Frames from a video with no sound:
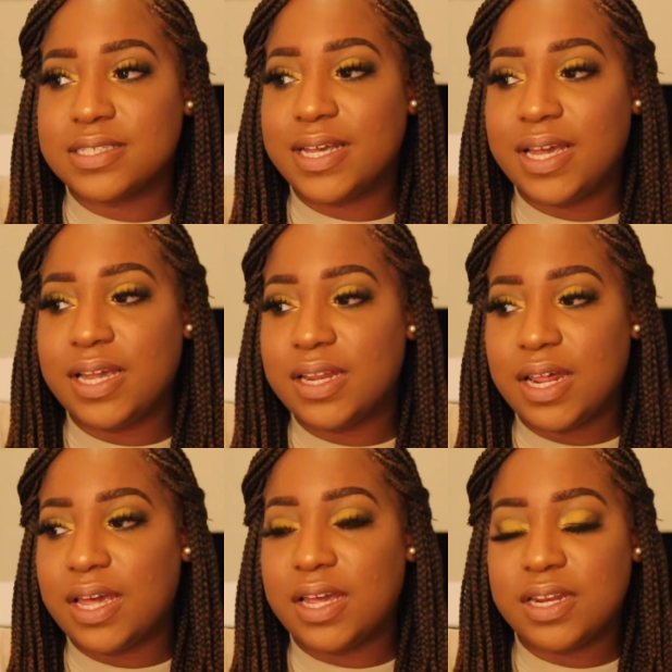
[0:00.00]
see,
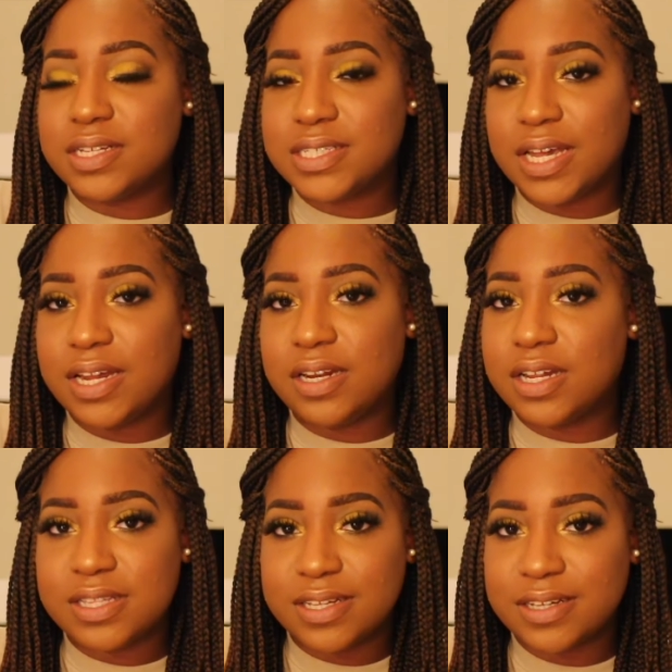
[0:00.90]
this ain't
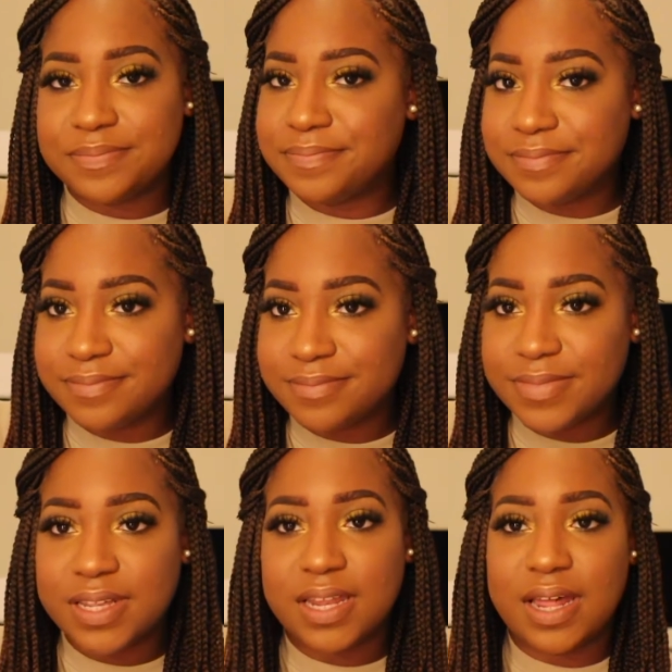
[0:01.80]
nothing.
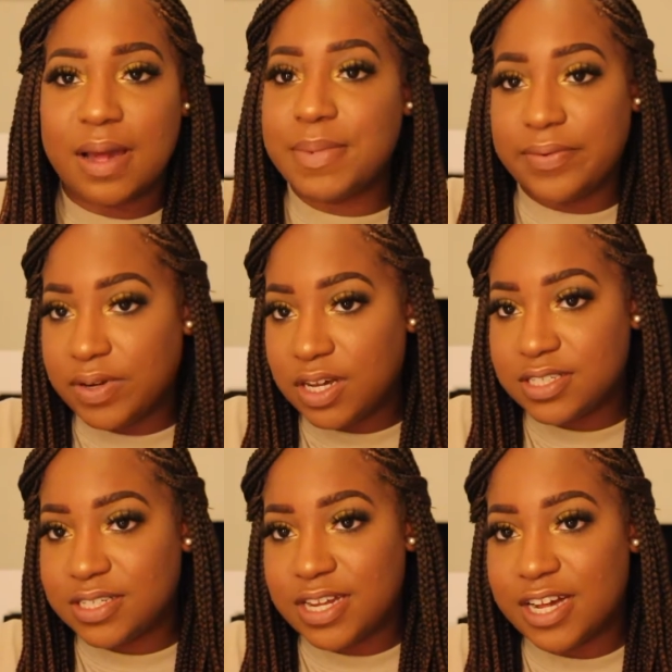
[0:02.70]
Like, I'm not gonna go
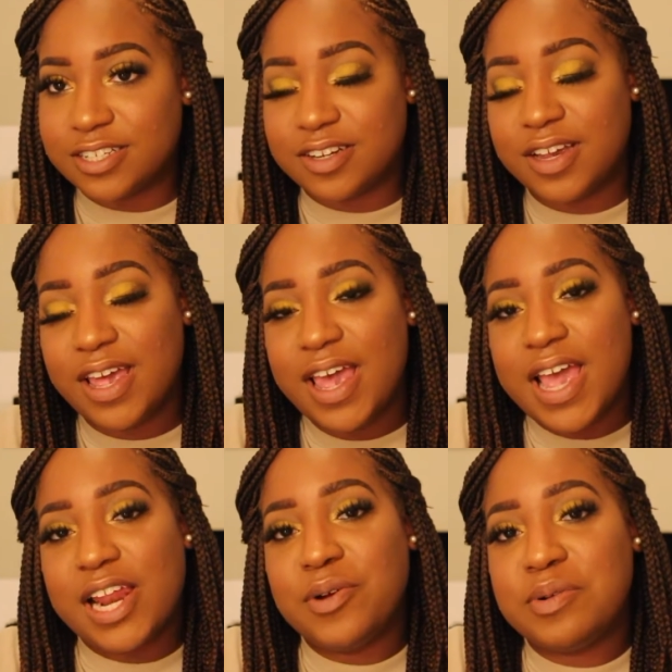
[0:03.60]
to the doctor.
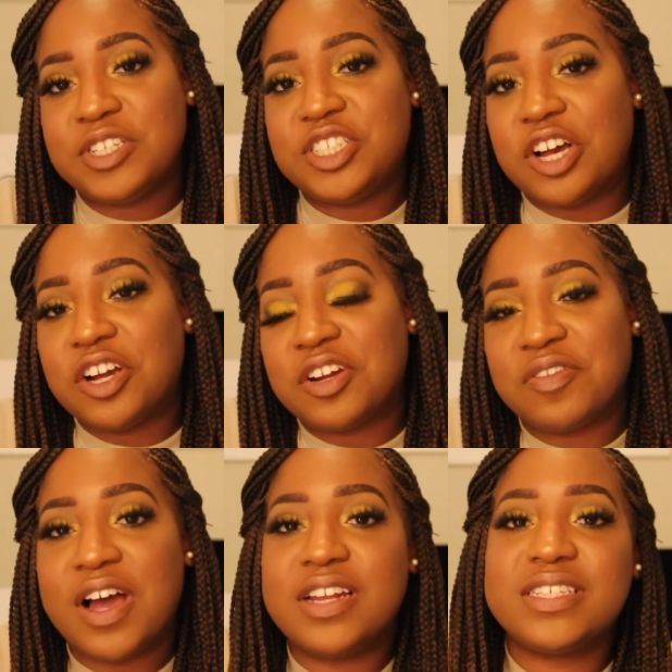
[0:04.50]
And we was joking
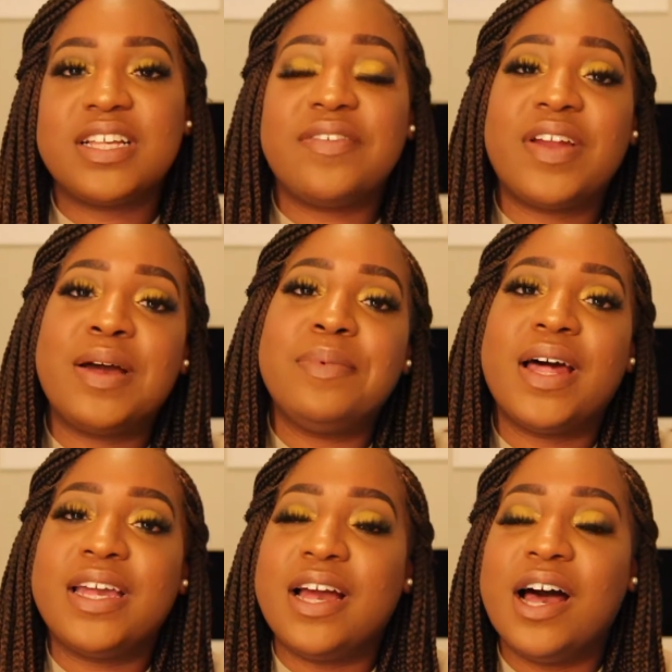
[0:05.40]
around and stuff, and I'd be
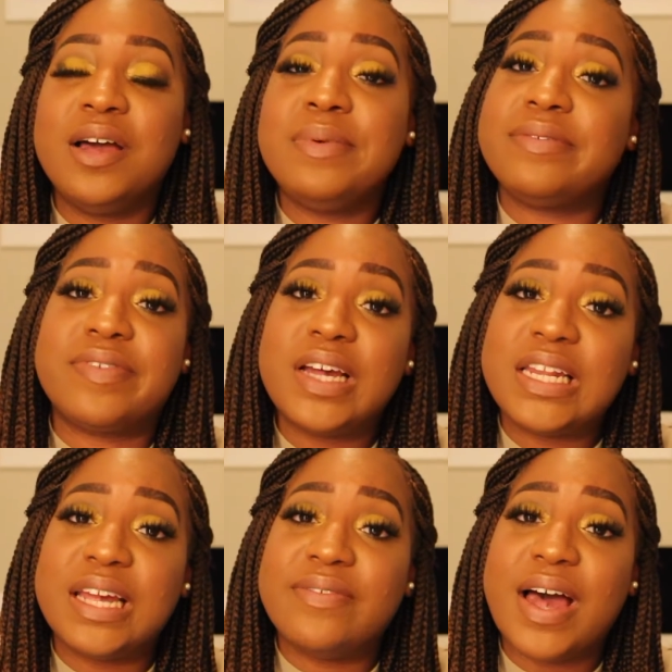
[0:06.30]
like, y'all, it'd be
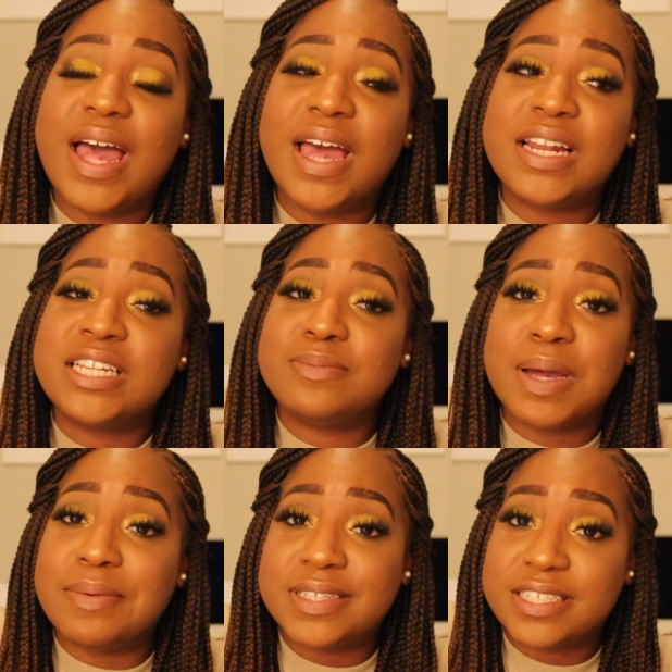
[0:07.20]
funny if I had this
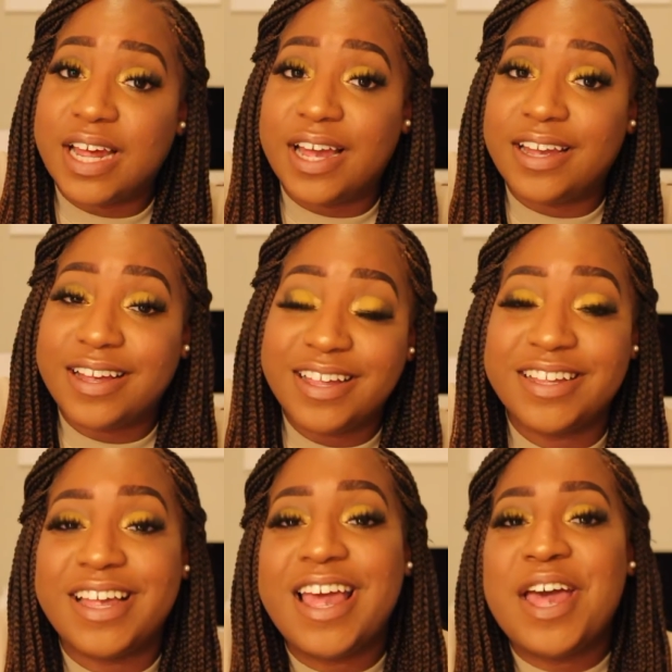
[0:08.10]
baby tonight.
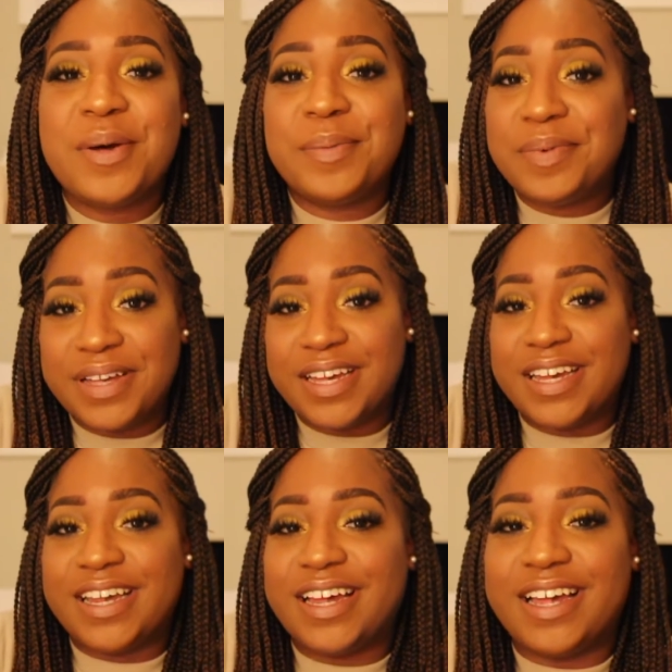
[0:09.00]

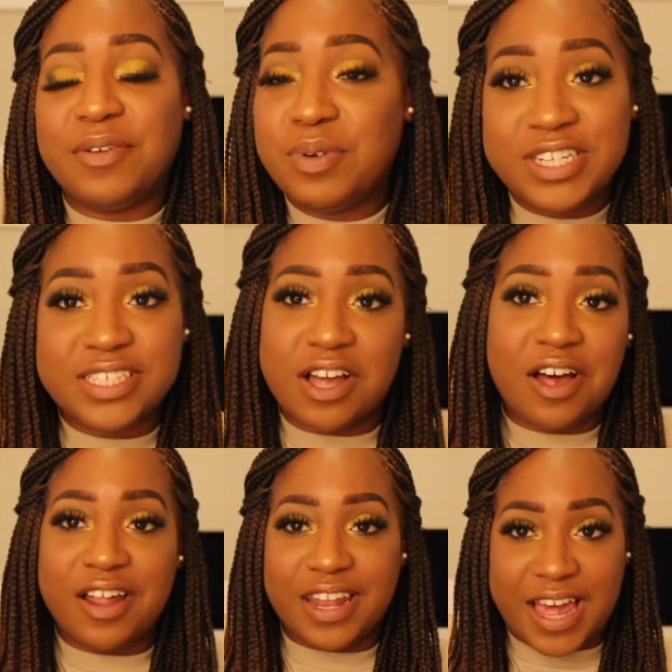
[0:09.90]
And we just
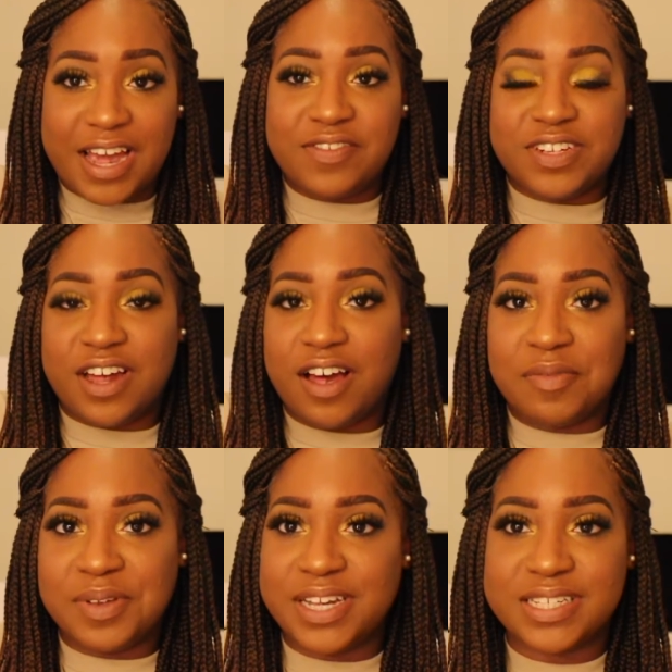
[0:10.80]
all laughed it
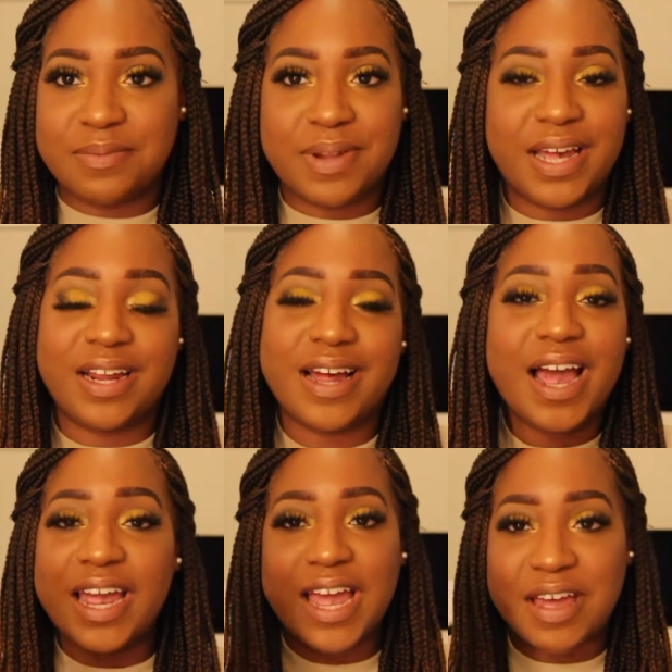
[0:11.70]
off, because I'm like,
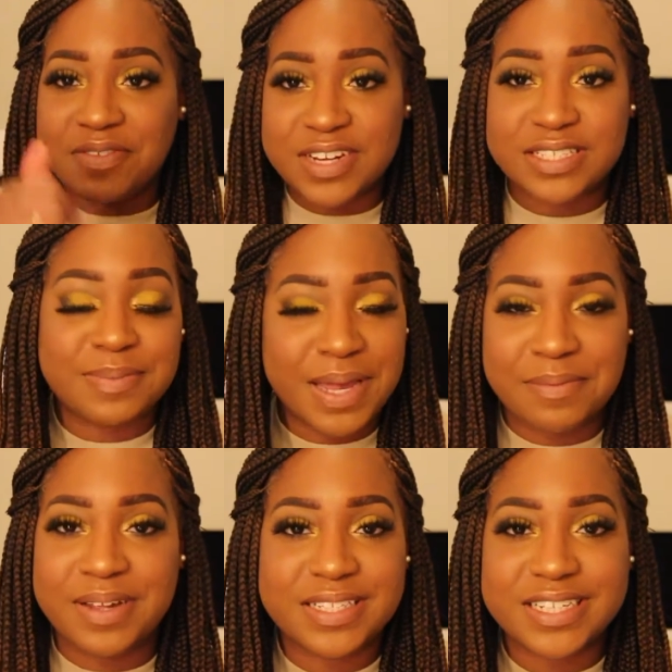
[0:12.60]
I ain't having this
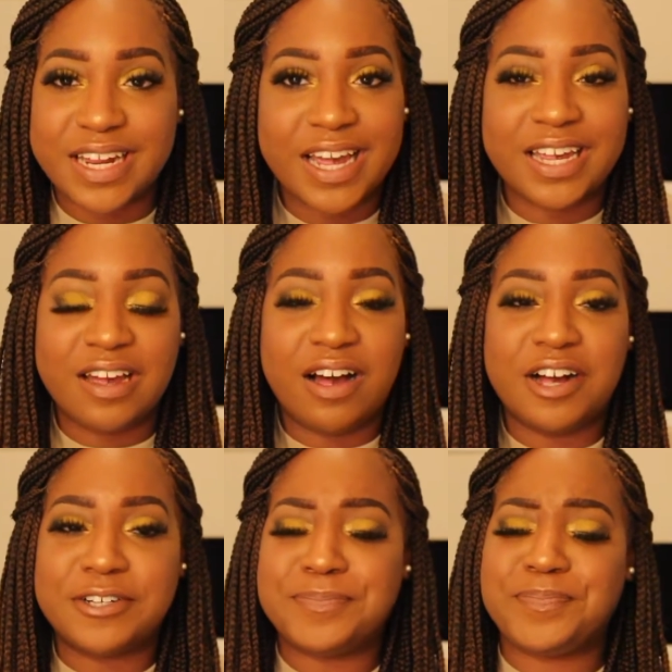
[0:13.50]
baby tonight,
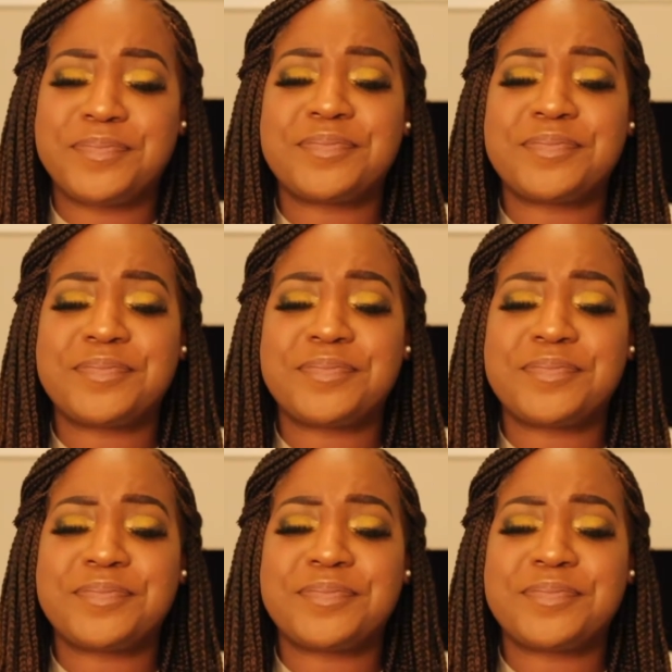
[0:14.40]
y'all.